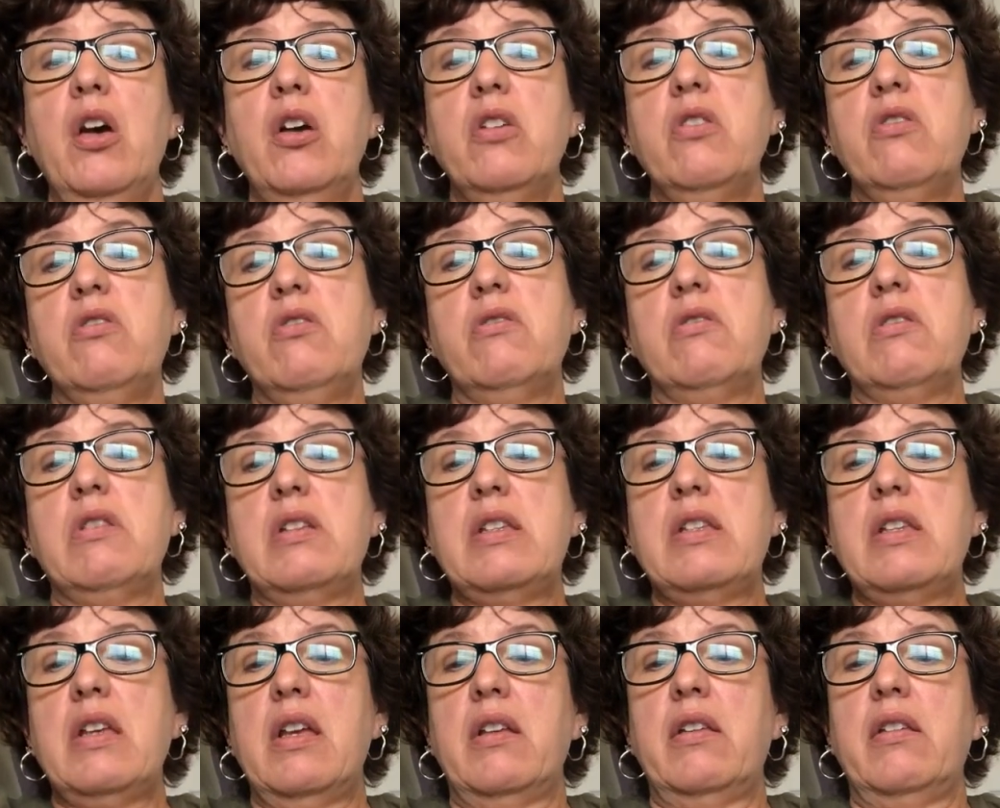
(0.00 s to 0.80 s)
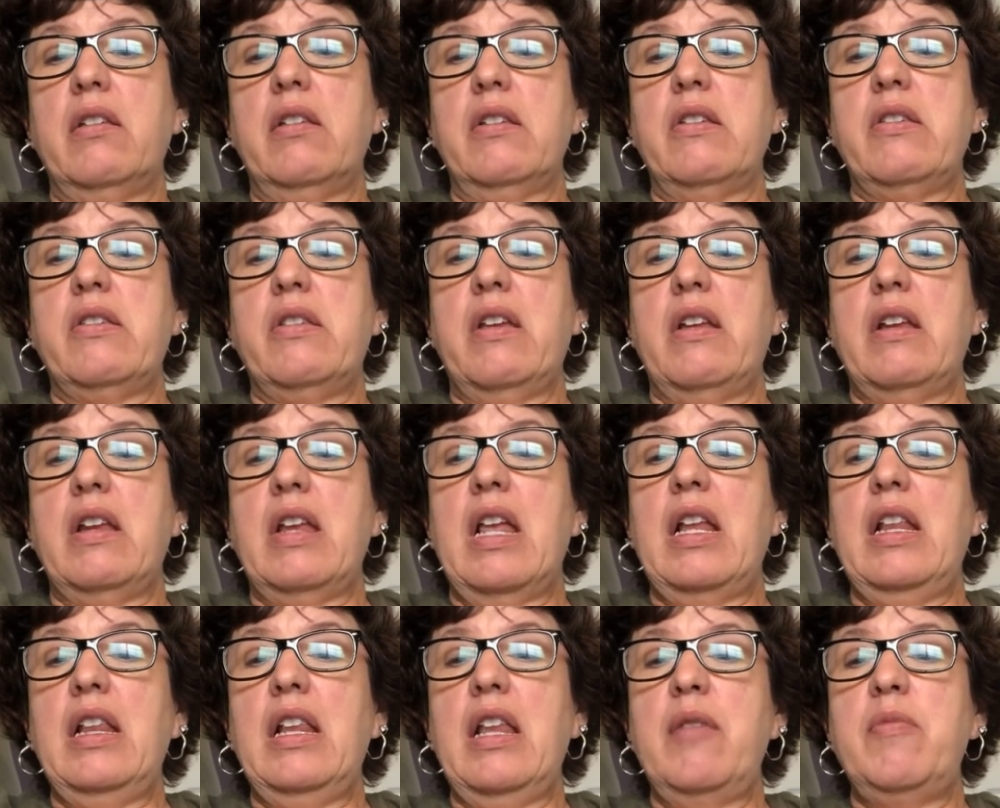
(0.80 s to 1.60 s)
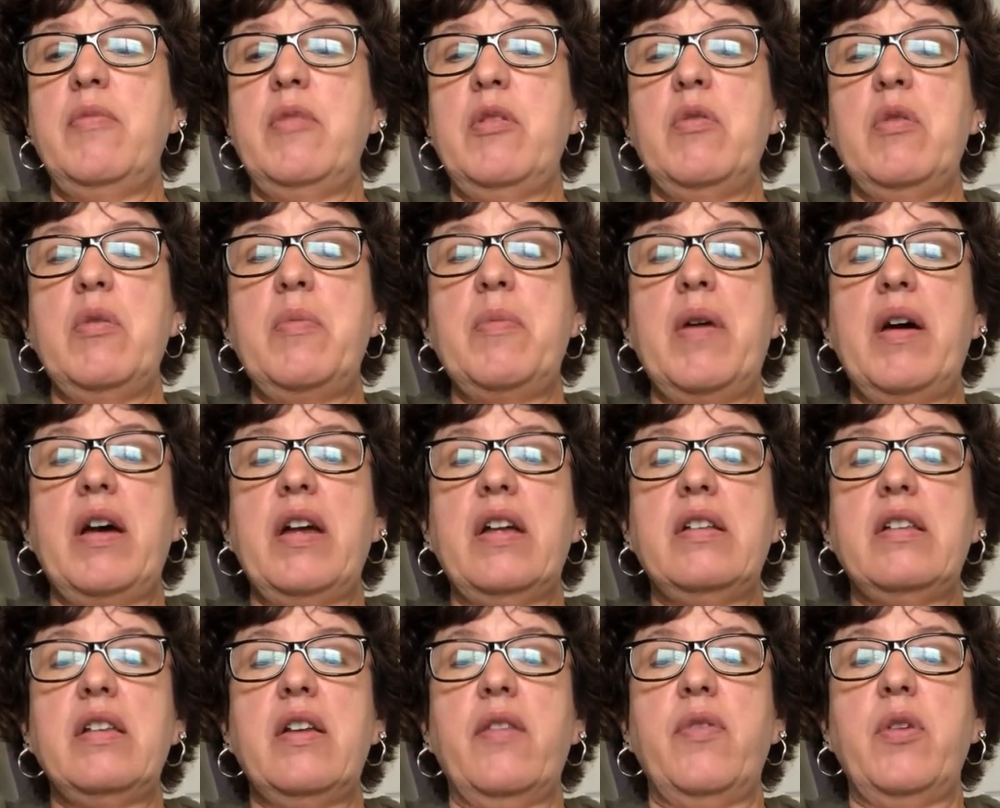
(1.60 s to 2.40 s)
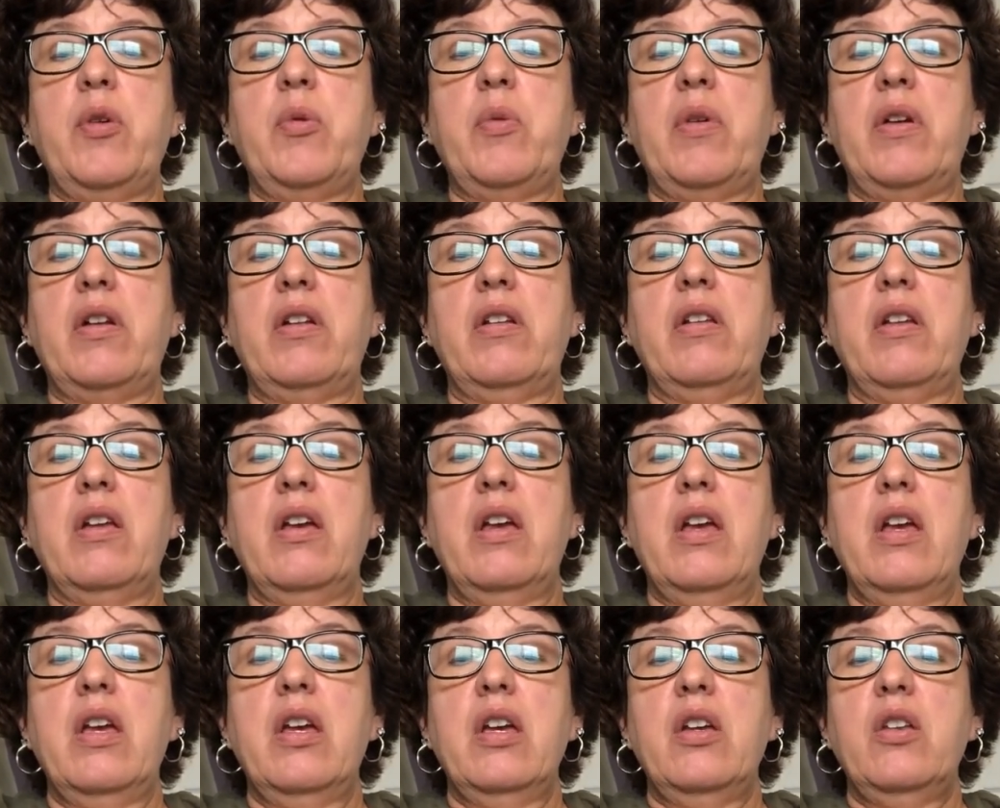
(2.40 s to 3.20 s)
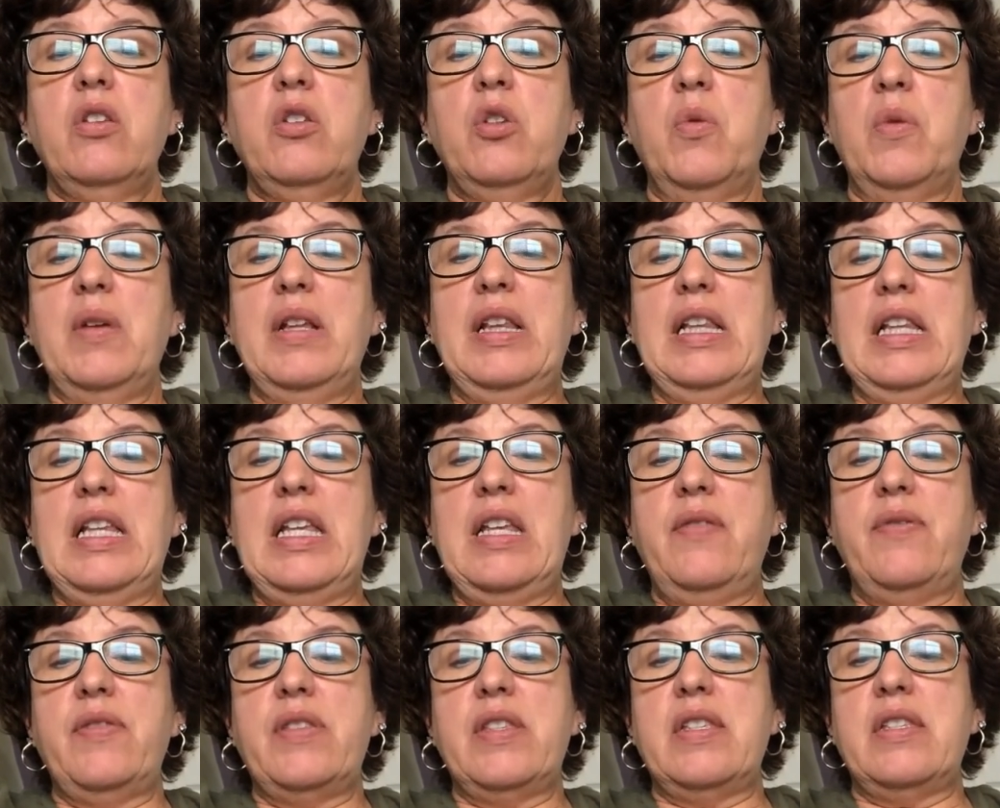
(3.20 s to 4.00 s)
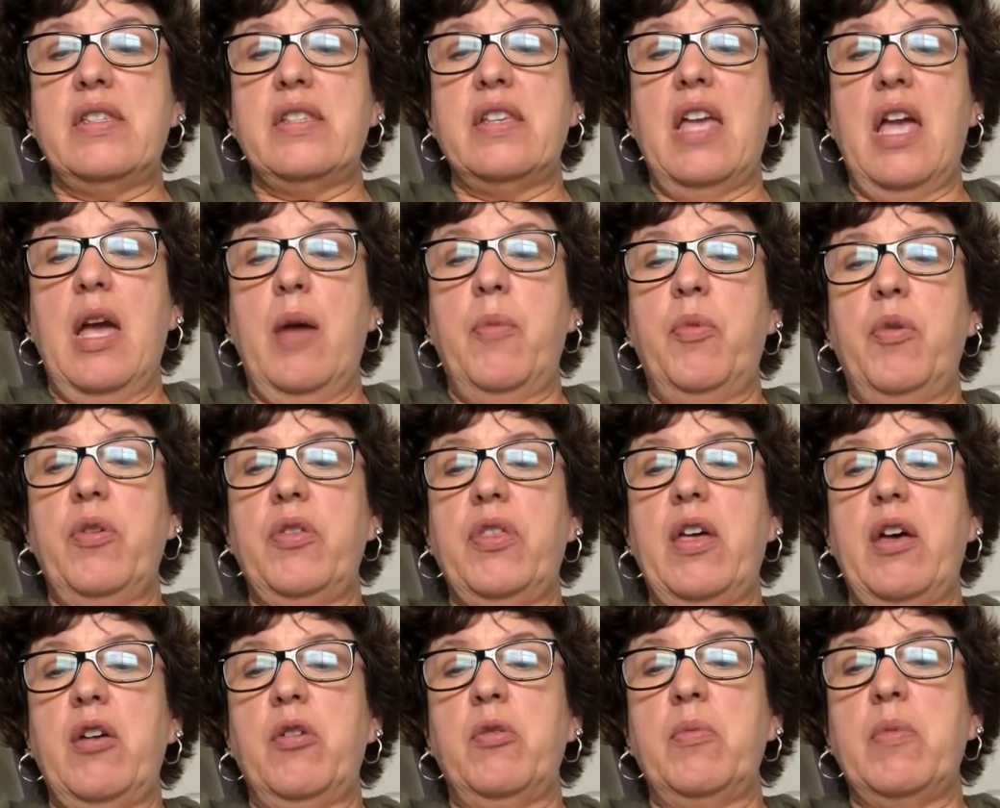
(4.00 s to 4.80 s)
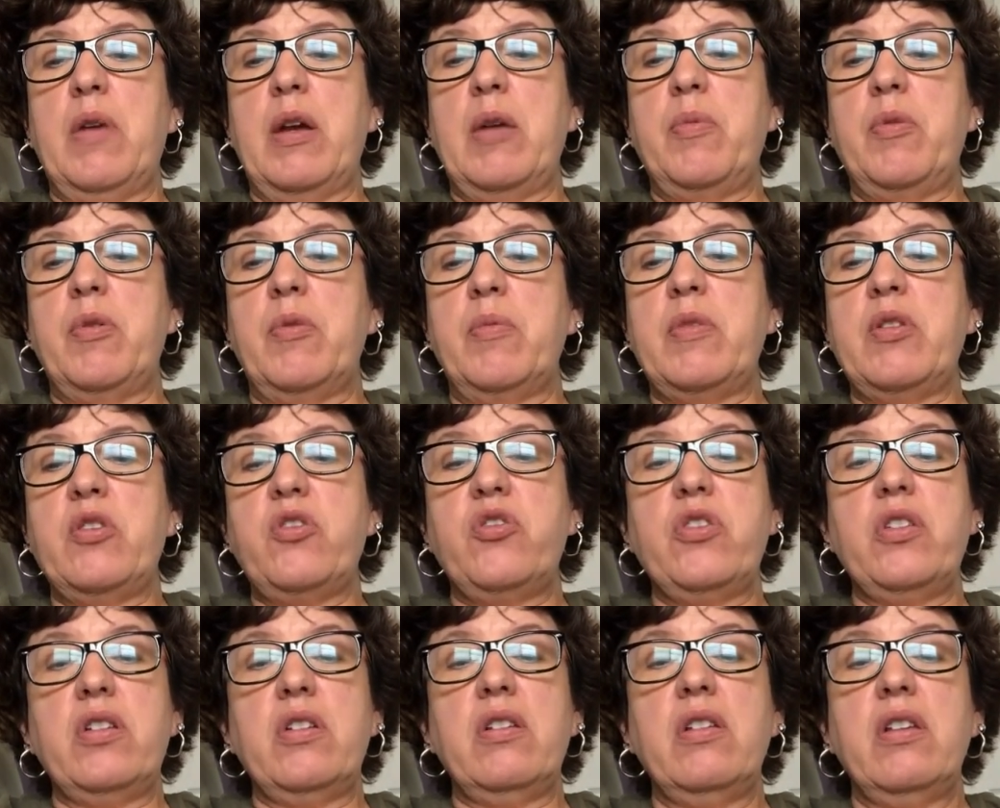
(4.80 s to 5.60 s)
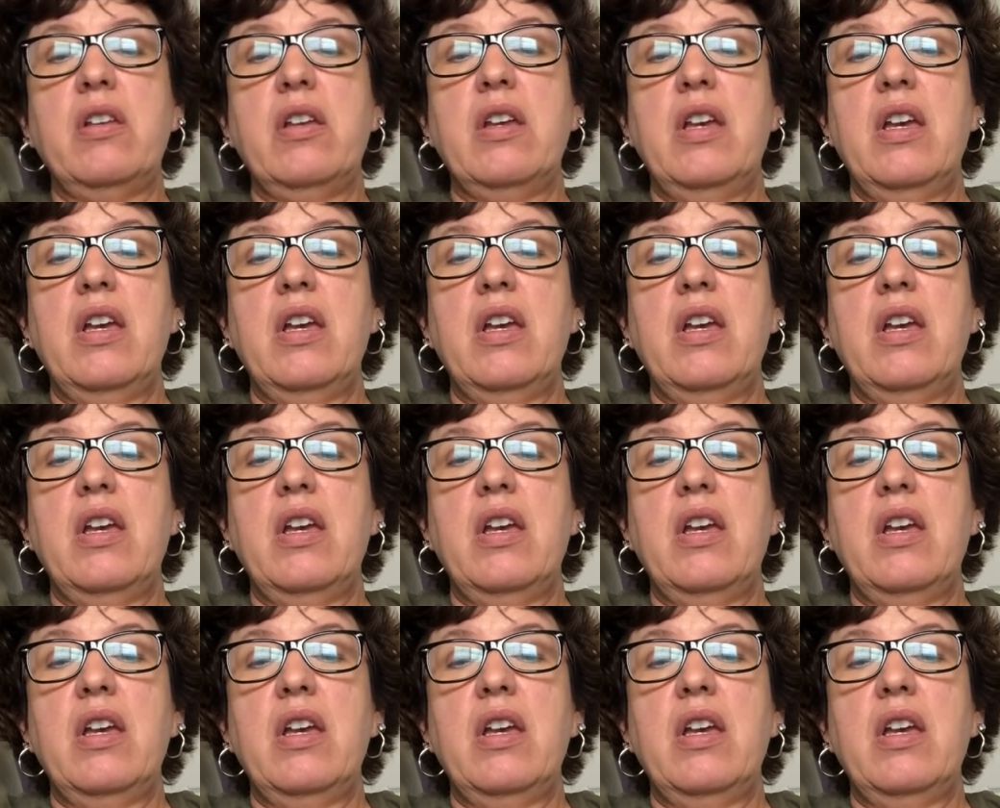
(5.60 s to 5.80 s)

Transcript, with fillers: Good, Tantalus said. And let me remind everyone, no one leaves this camp without my permission.